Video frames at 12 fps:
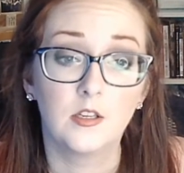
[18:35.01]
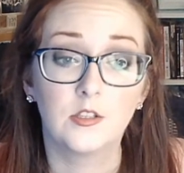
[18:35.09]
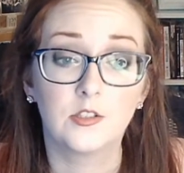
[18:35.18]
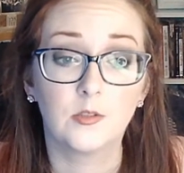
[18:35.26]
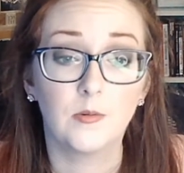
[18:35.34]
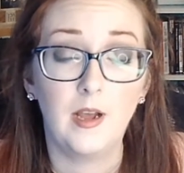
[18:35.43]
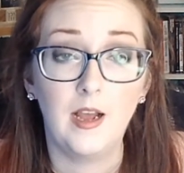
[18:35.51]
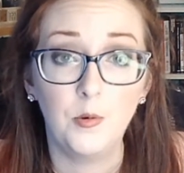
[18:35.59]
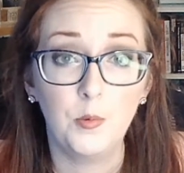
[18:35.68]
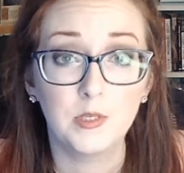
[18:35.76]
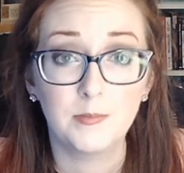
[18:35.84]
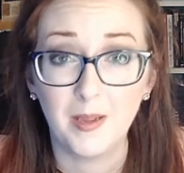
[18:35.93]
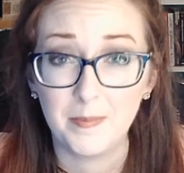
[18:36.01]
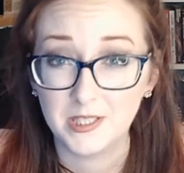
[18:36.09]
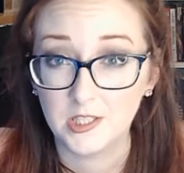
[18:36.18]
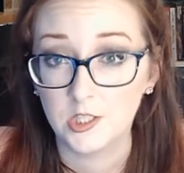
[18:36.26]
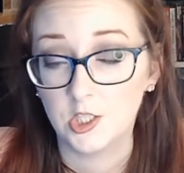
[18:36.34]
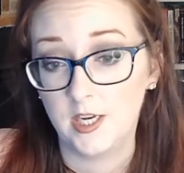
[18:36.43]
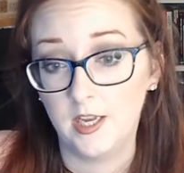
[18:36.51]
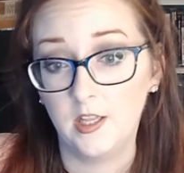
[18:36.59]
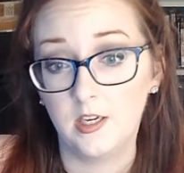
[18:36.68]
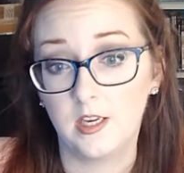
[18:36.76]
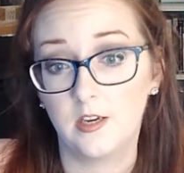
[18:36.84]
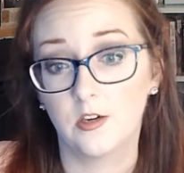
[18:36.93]
So how was my
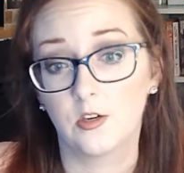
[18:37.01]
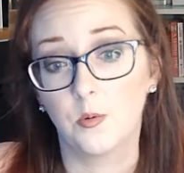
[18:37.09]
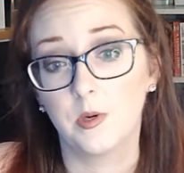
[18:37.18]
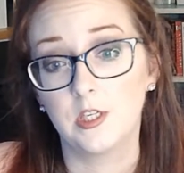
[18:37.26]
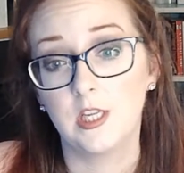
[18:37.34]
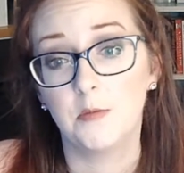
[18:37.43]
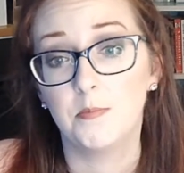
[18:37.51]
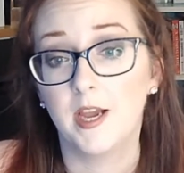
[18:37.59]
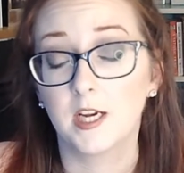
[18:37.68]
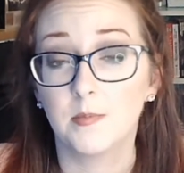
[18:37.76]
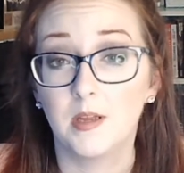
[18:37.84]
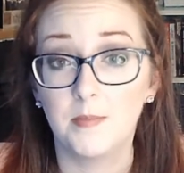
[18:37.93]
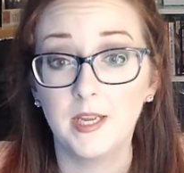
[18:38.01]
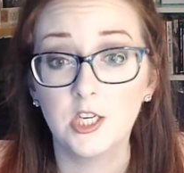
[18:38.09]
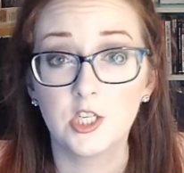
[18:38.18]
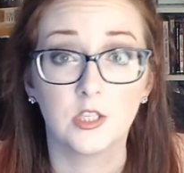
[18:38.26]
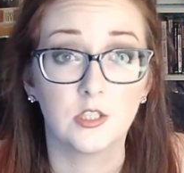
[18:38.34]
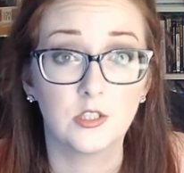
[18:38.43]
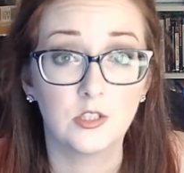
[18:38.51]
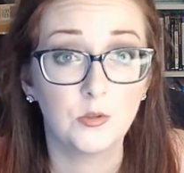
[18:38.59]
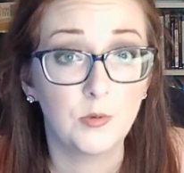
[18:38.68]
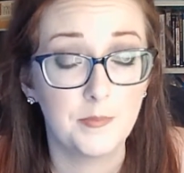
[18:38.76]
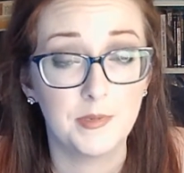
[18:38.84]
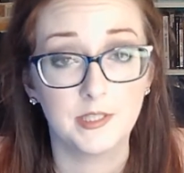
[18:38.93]
positionality here going to impact my patients who
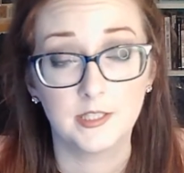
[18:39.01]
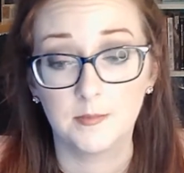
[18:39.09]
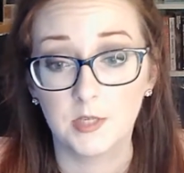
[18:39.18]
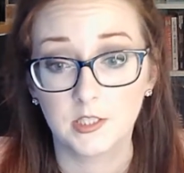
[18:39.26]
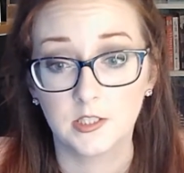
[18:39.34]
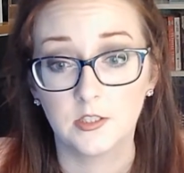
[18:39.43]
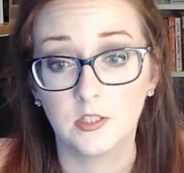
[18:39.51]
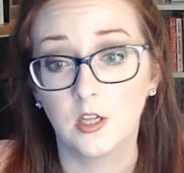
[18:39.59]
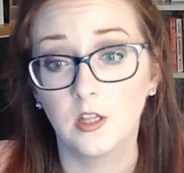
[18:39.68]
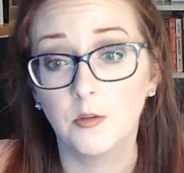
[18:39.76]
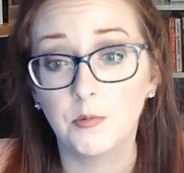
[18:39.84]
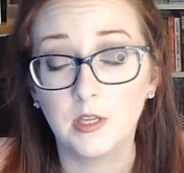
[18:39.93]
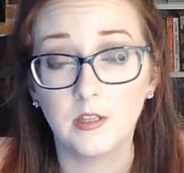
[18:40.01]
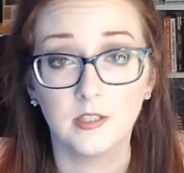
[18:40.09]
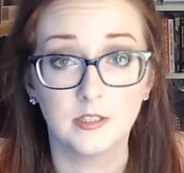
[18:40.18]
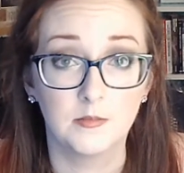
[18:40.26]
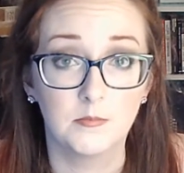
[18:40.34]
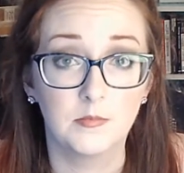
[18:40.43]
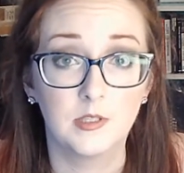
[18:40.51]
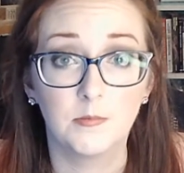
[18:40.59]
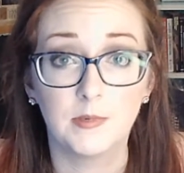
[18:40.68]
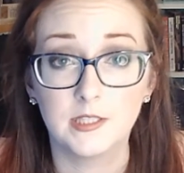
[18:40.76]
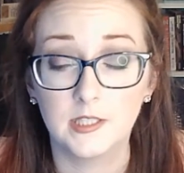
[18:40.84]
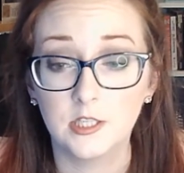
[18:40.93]
had been subjected to colonialism, the
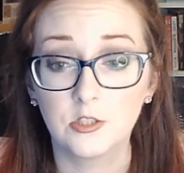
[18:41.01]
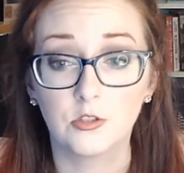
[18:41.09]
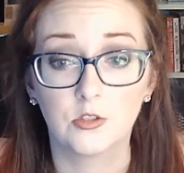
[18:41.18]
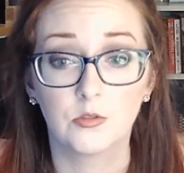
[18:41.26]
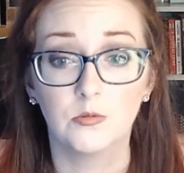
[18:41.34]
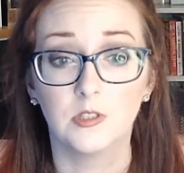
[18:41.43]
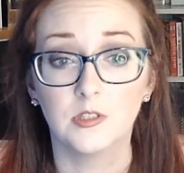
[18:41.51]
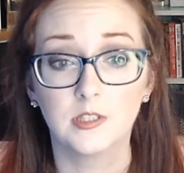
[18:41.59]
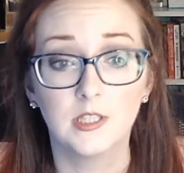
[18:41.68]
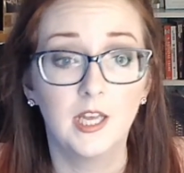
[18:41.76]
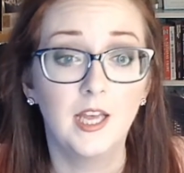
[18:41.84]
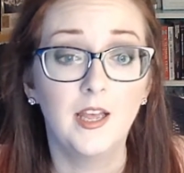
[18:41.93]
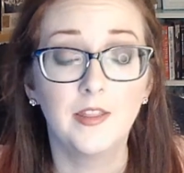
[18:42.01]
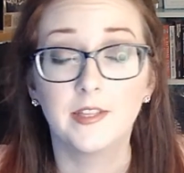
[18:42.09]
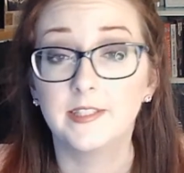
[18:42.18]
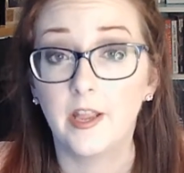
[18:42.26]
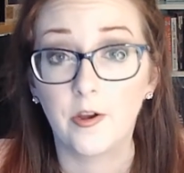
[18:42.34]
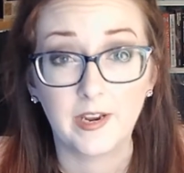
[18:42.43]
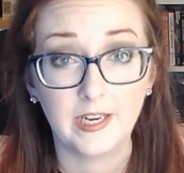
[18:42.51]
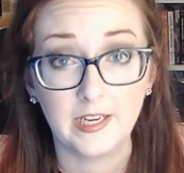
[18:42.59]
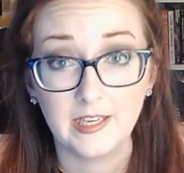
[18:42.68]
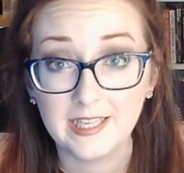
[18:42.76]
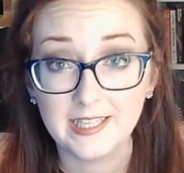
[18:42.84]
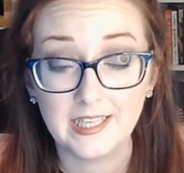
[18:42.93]
residential schools, the segregated
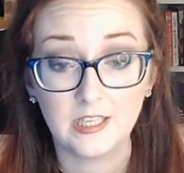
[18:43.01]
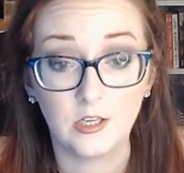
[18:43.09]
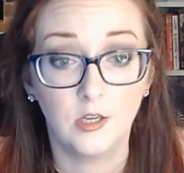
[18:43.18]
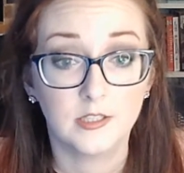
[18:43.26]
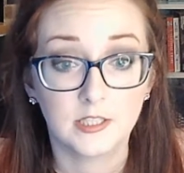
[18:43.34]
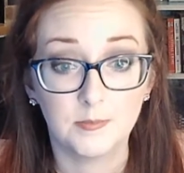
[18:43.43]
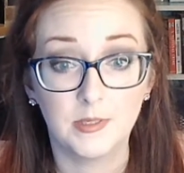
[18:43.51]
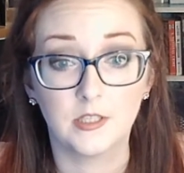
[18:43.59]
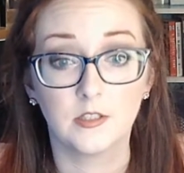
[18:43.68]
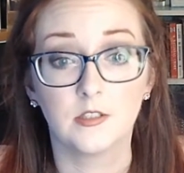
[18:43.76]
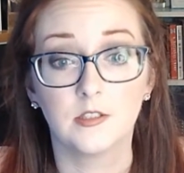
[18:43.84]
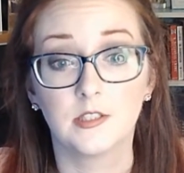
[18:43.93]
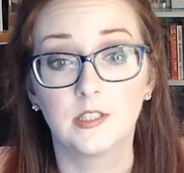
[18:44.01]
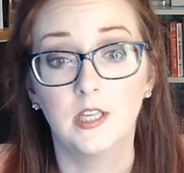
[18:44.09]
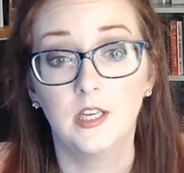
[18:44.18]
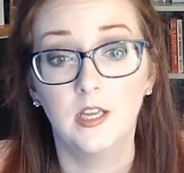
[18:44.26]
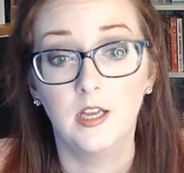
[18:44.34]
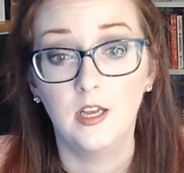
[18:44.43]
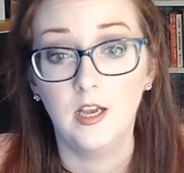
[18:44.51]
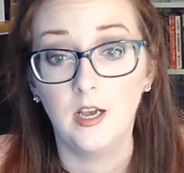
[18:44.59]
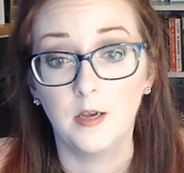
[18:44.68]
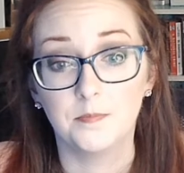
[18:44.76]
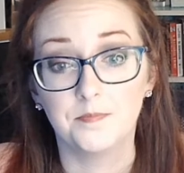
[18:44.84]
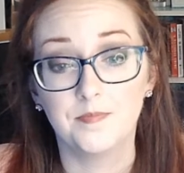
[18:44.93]
Indian hospitals,
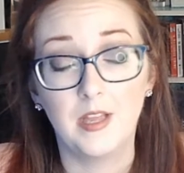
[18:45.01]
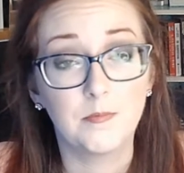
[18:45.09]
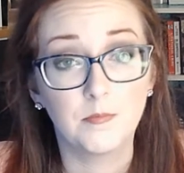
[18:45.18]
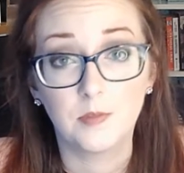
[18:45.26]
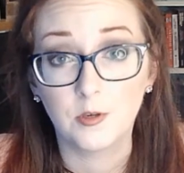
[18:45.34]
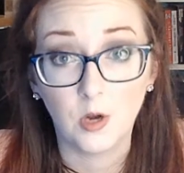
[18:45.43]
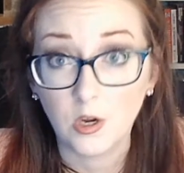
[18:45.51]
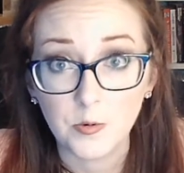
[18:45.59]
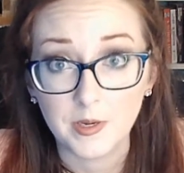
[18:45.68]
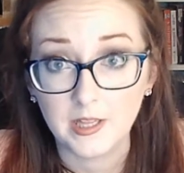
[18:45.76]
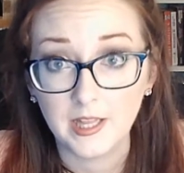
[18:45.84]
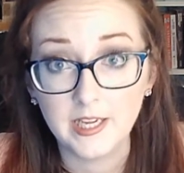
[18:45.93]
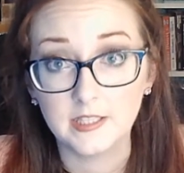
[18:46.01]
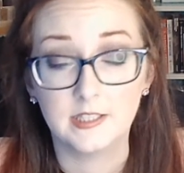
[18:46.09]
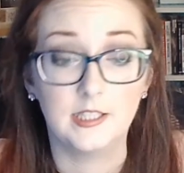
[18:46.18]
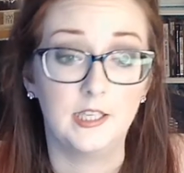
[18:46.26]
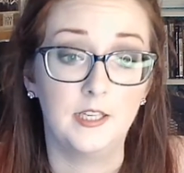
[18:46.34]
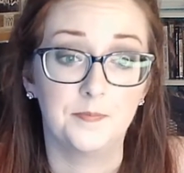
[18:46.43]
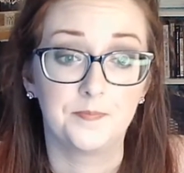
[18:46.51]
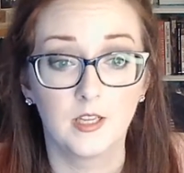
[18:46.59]
and their ongoing legacy?